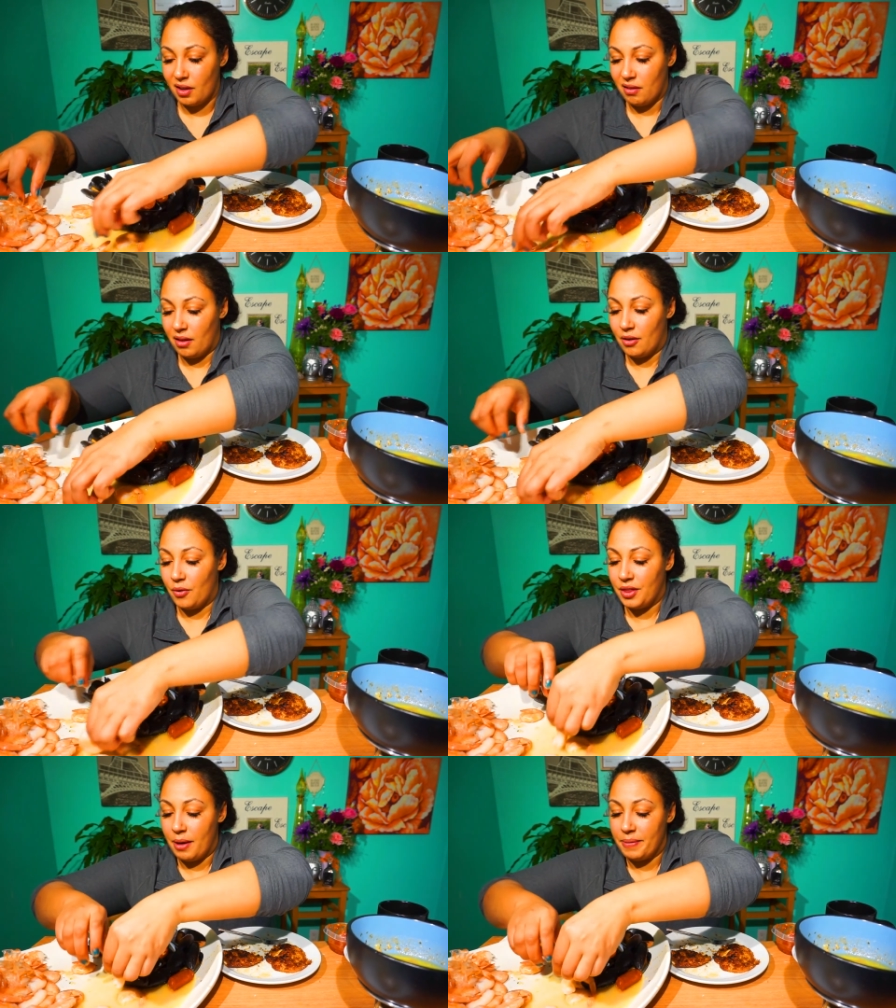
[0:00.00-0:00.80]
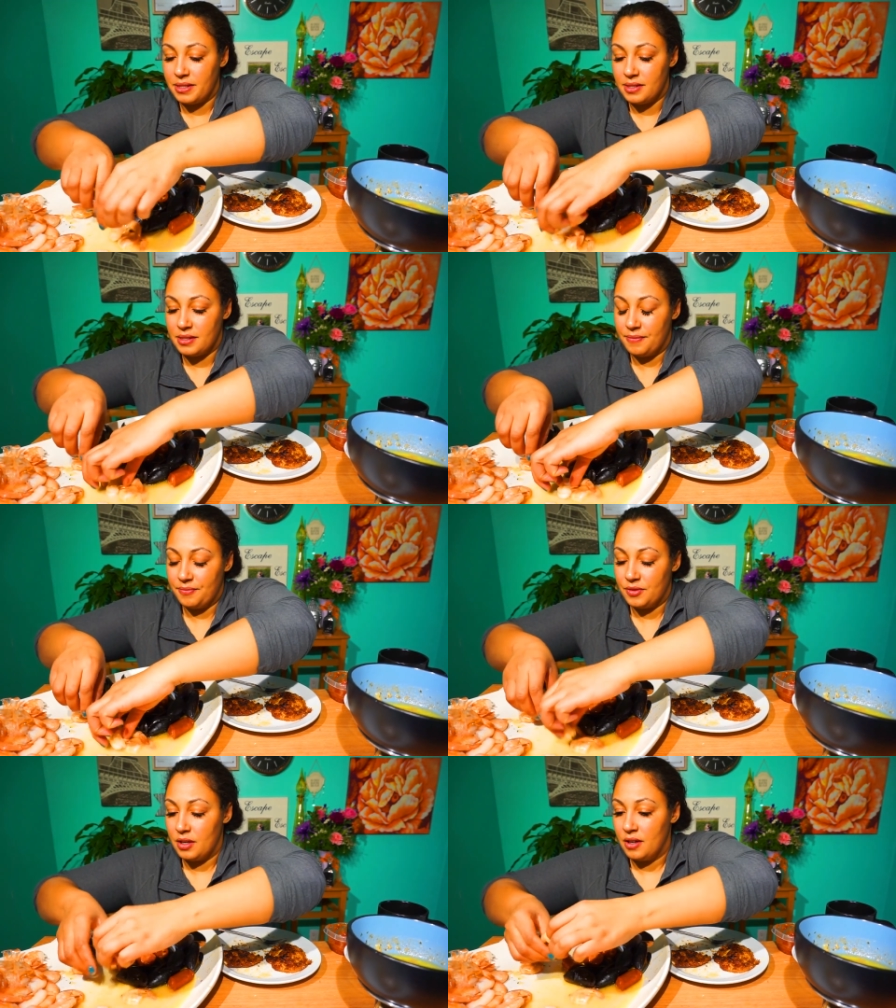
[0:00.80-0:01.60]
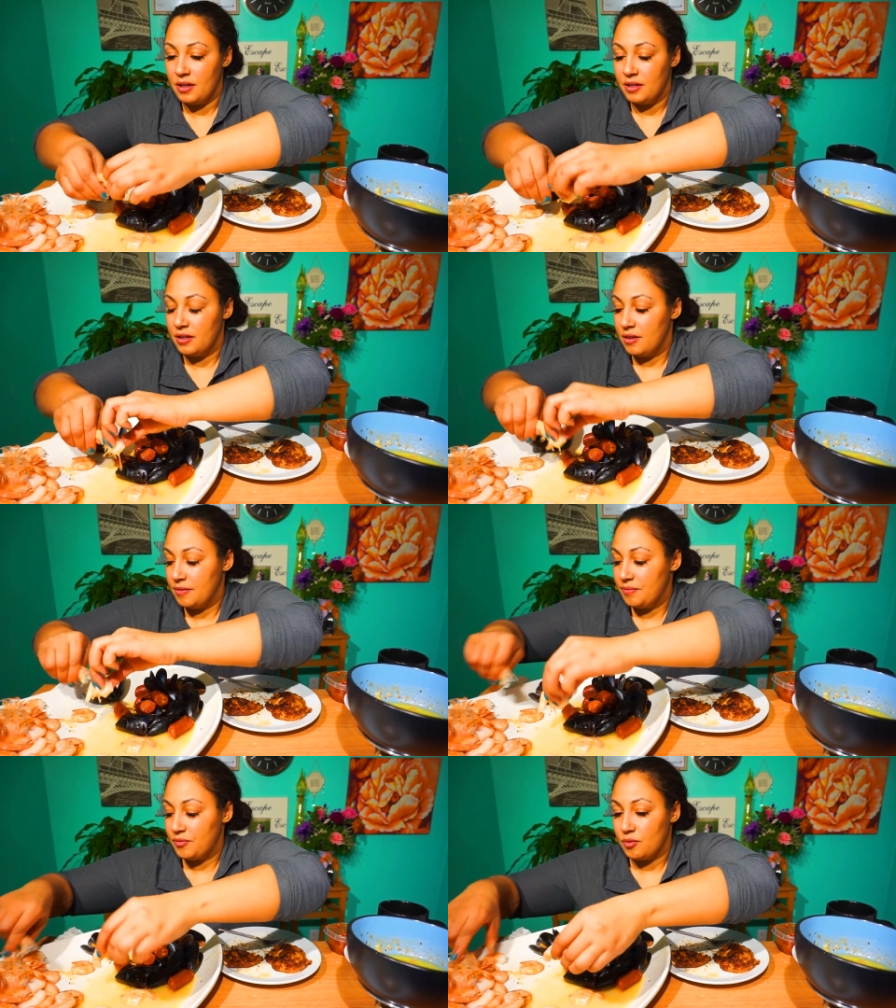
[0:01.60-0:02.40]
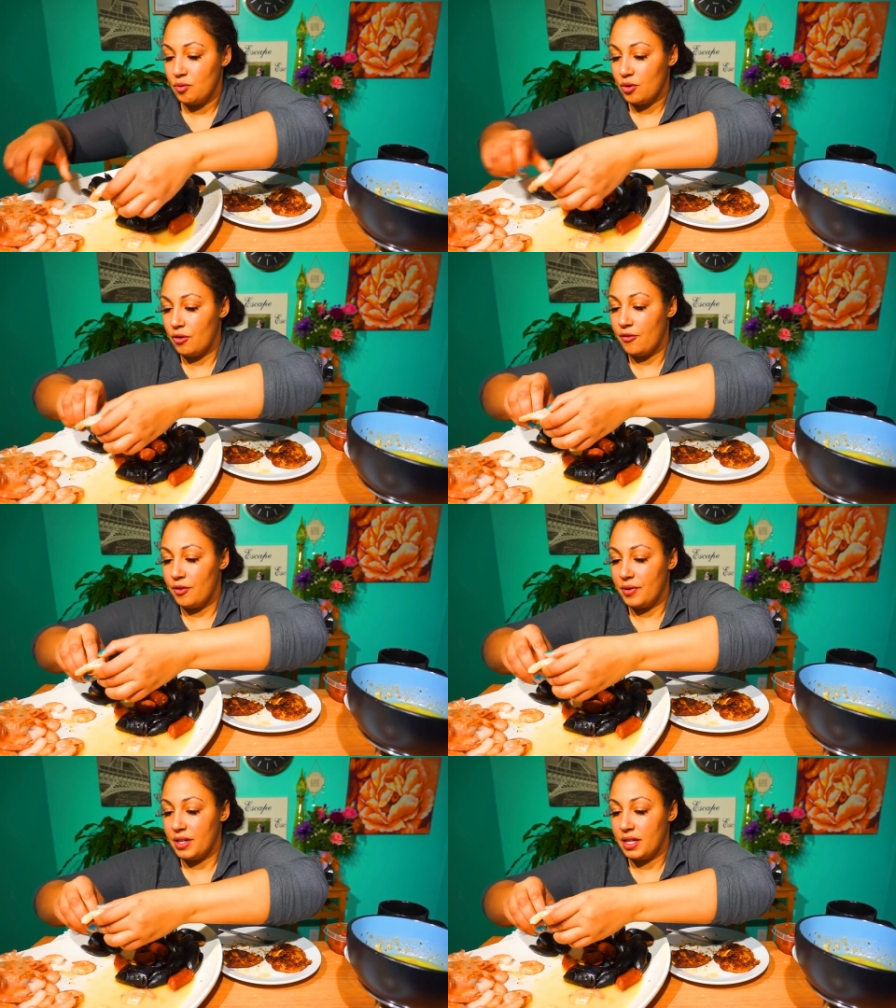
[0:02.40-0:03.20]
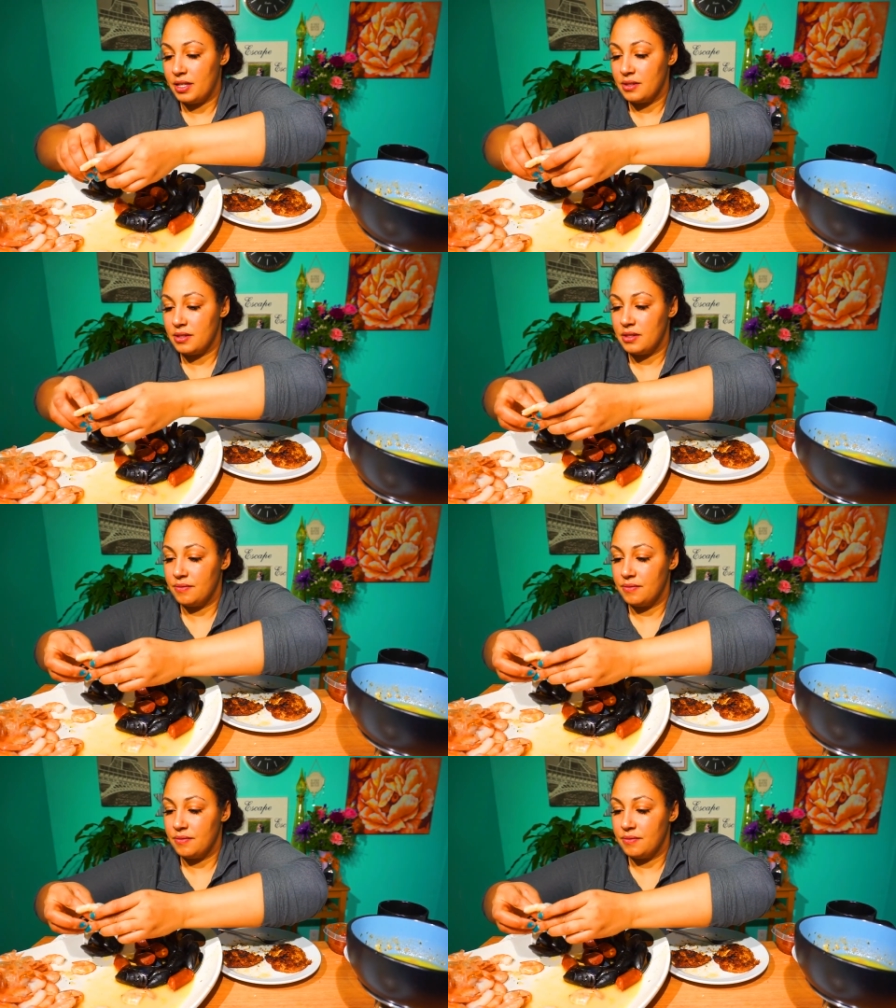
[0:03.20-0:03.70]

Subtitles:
I don't want that piece. I'm gonna go for one piece.